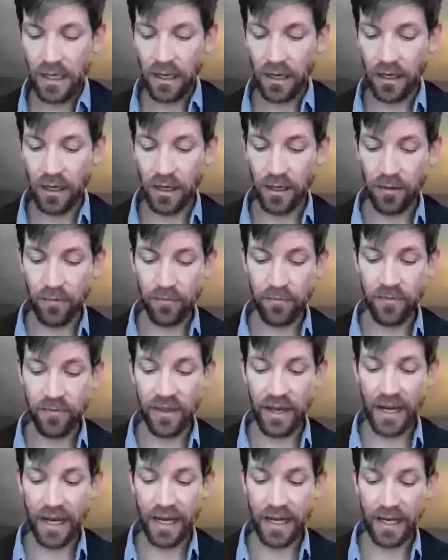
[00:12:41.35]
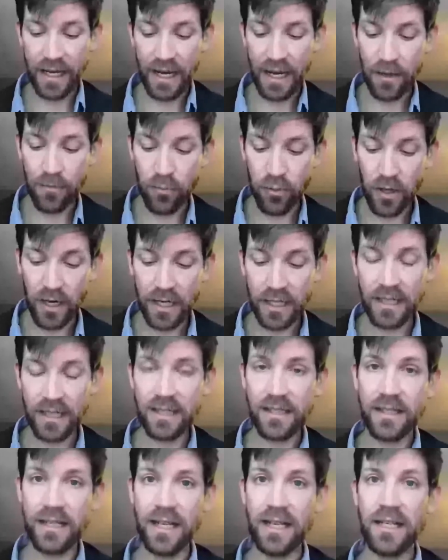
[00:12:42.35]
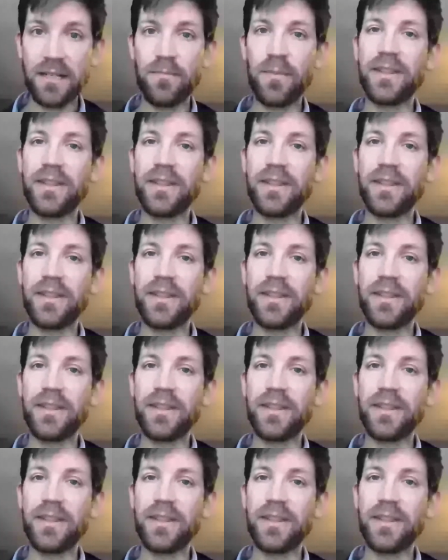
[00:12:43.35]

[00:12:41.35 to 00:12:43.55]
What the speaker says: that had pregnancies,